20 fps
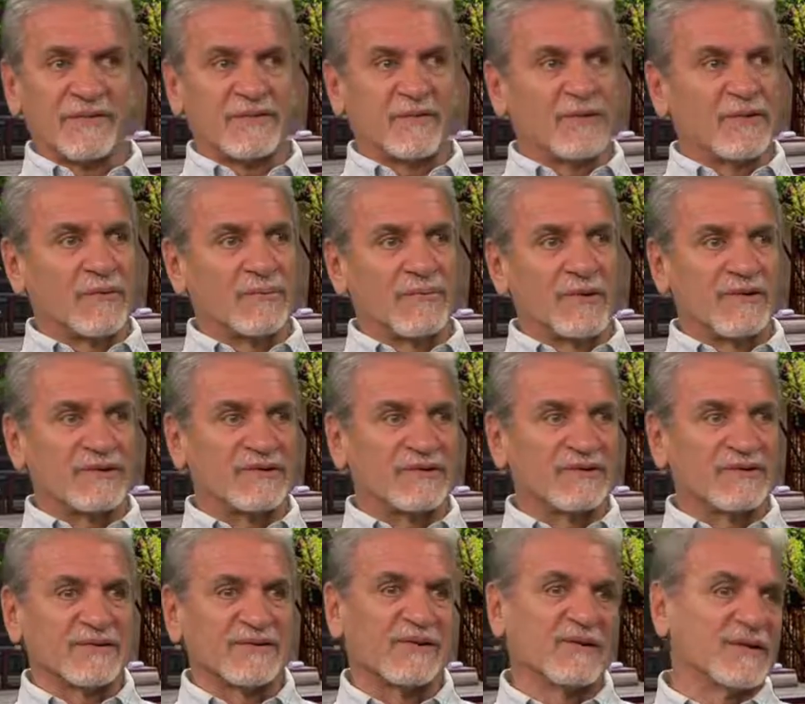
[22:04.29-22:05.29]
for
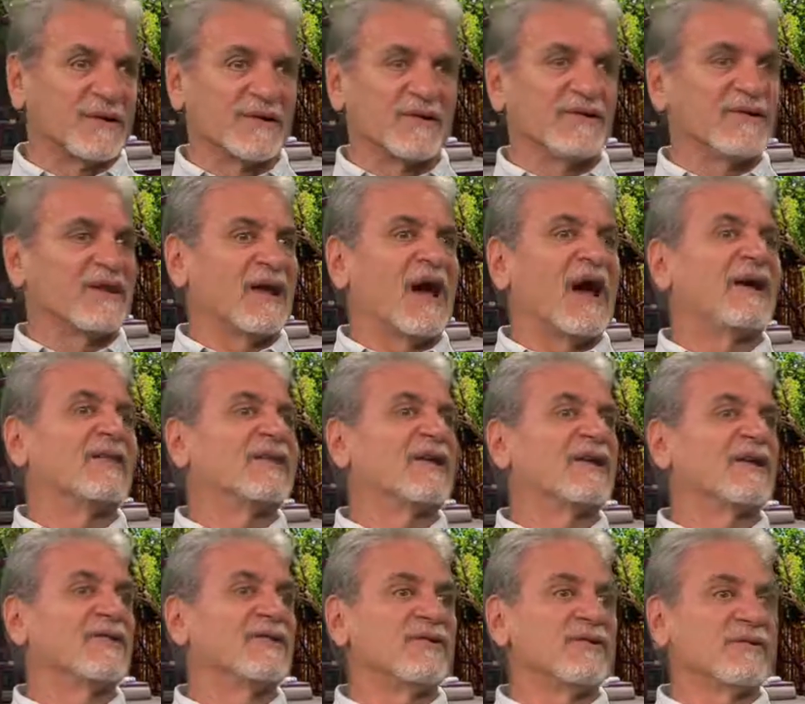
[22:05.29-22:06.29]
corporations looking on how they
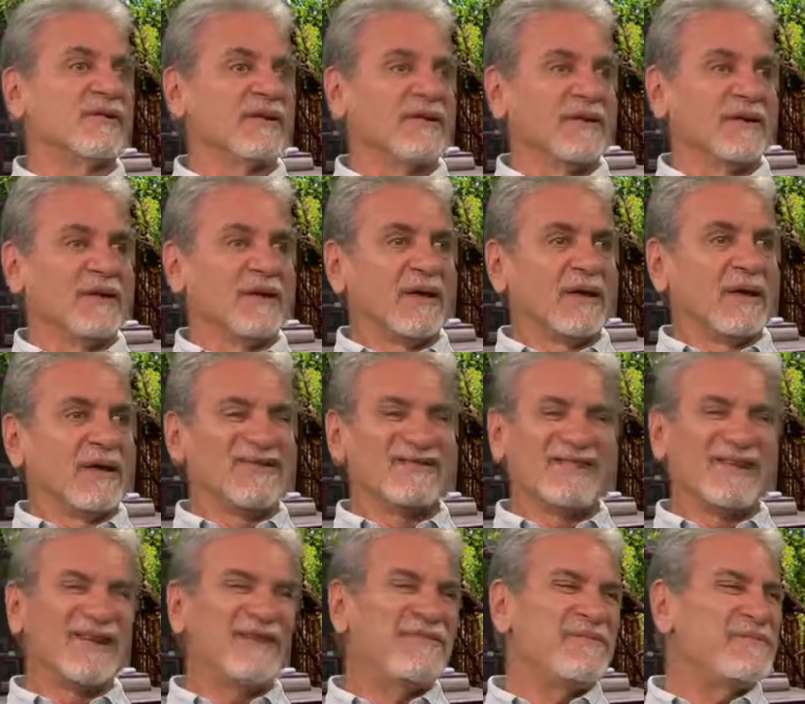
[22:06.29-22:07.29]
can do it, because a
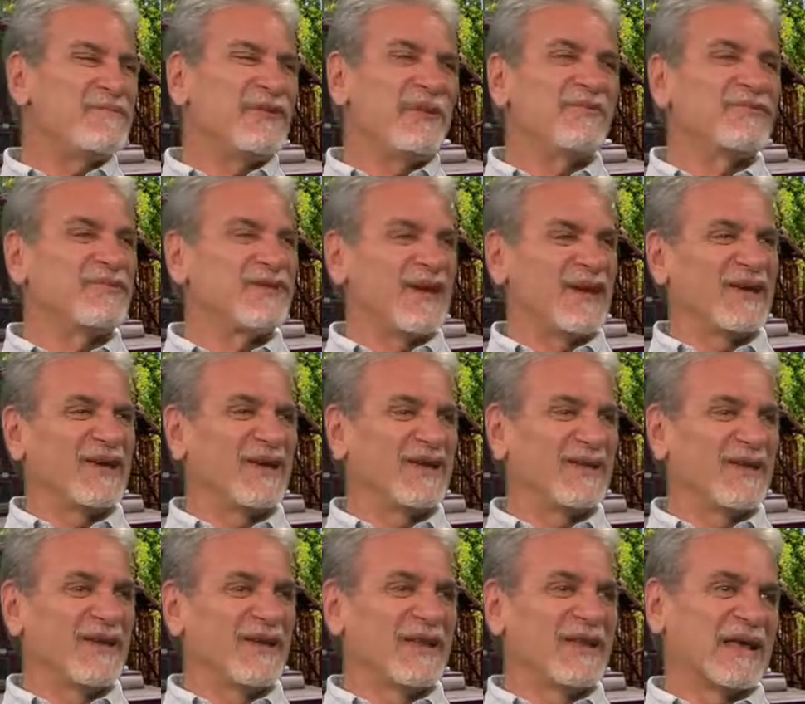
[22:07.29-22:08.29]
lot of them don't think it.
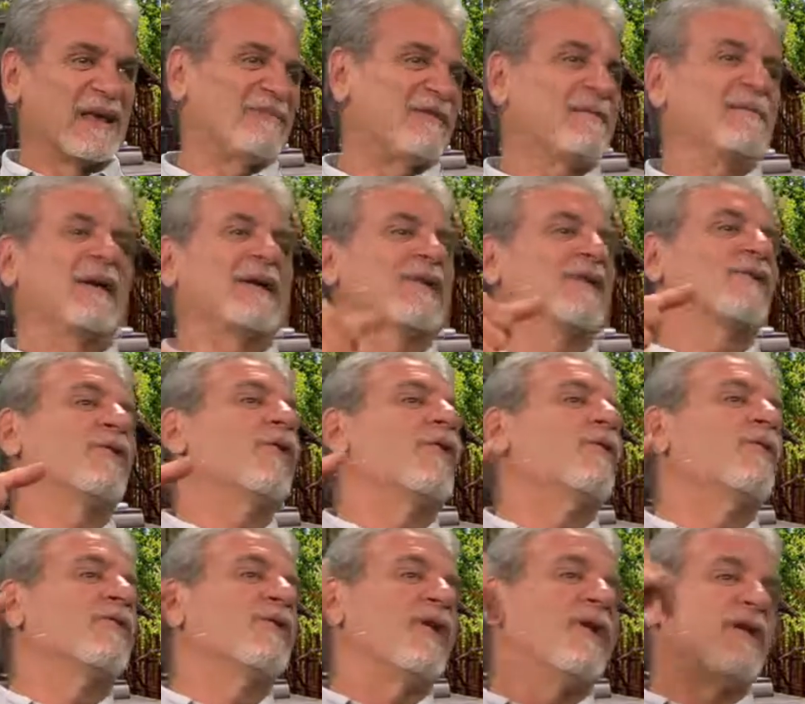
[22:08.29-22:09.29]
Like if I make a
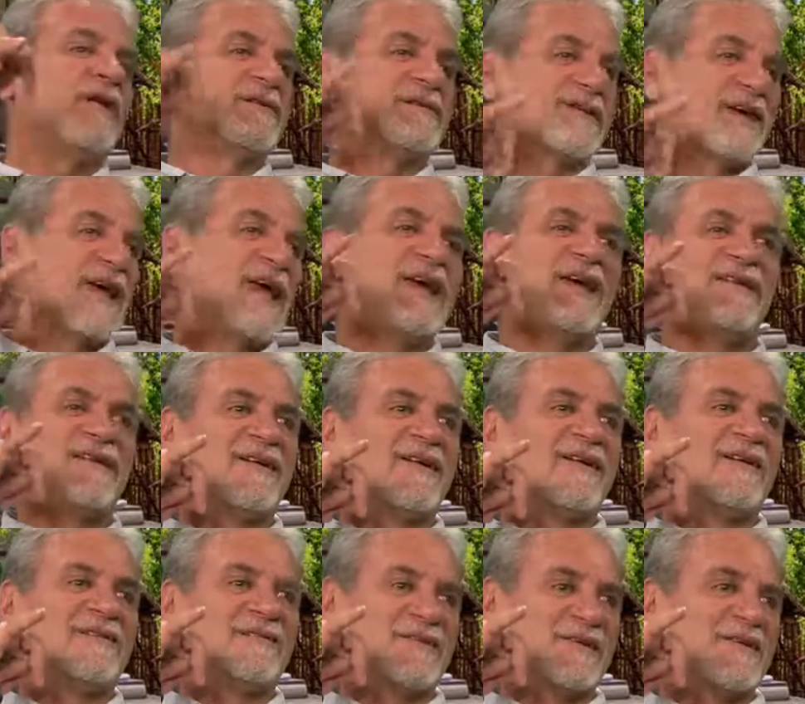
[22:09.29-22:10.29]
cold call and say, "Hey,
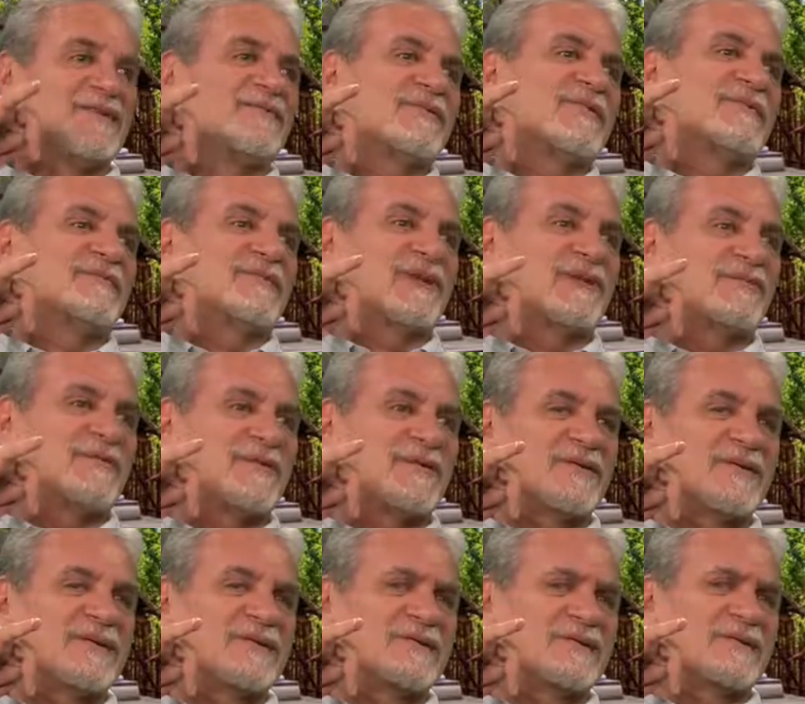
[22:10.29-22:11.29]
would you like to raise money for a
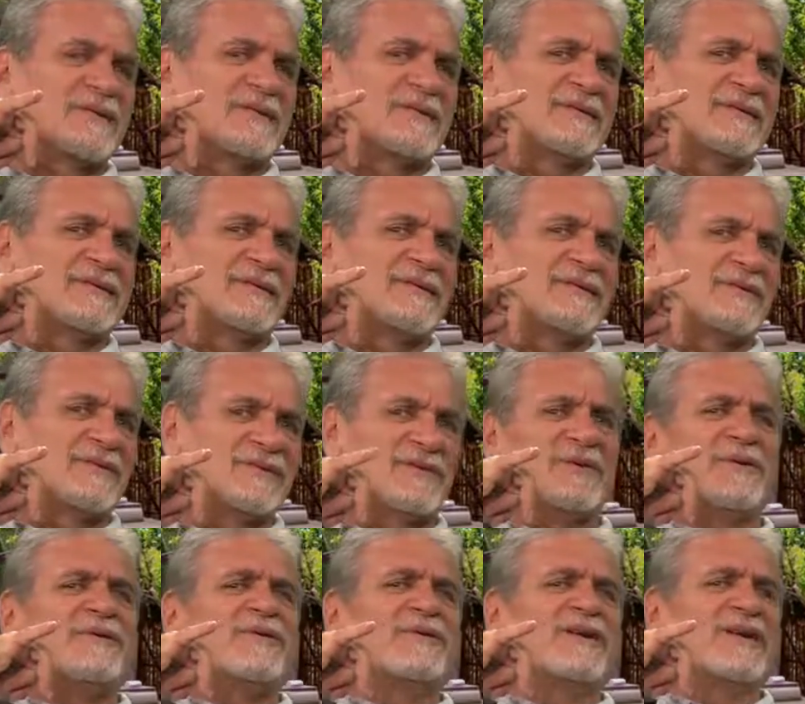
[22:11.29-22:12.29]
cause?" Who are
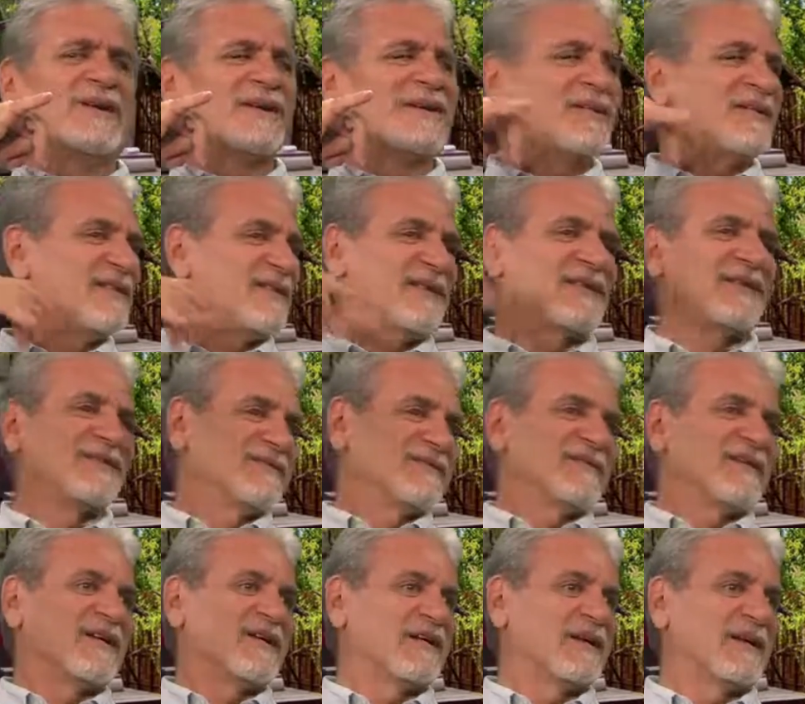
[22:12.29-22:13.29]
you again? You know, it's
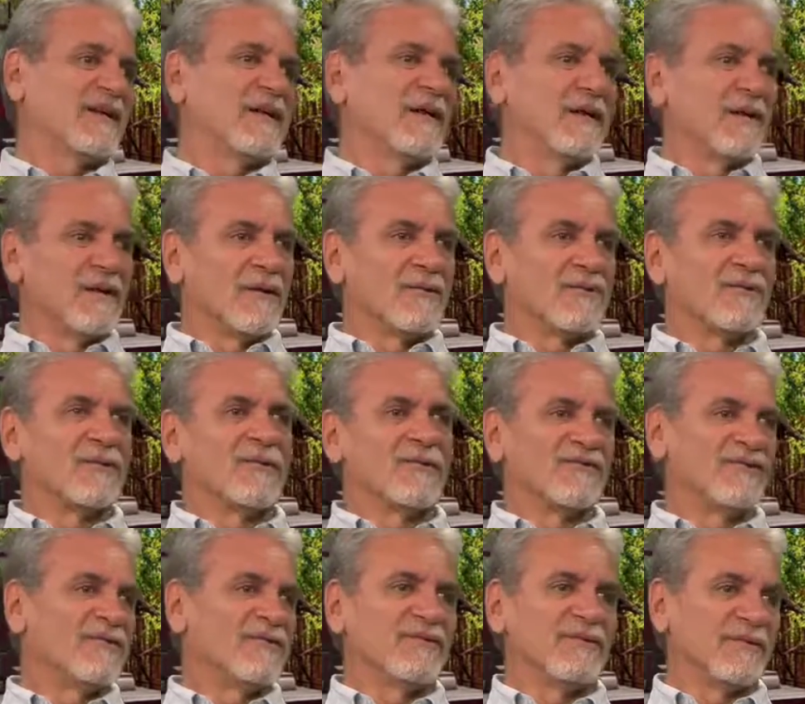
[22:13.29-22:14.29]
like,
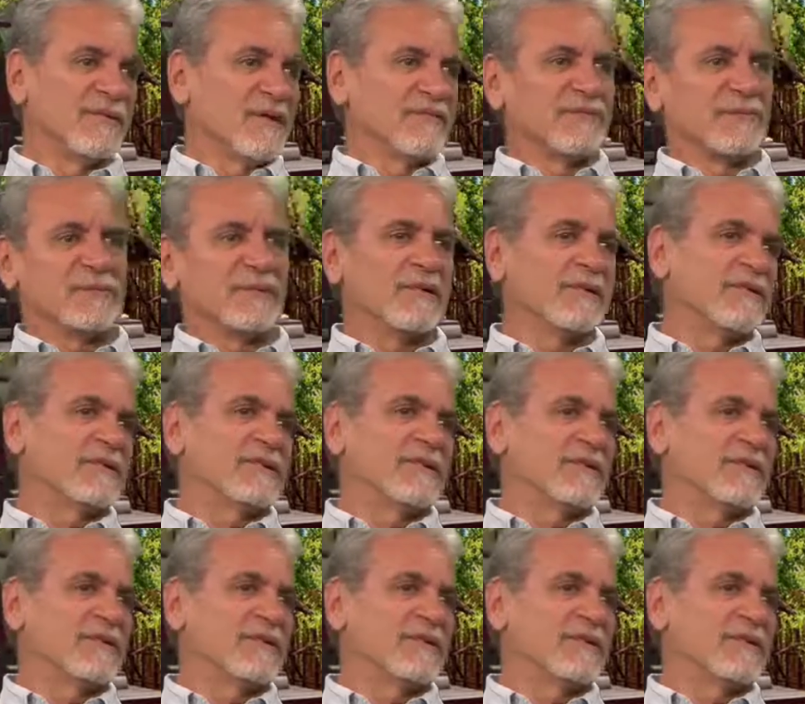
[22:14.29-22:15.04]
whereas you have the book,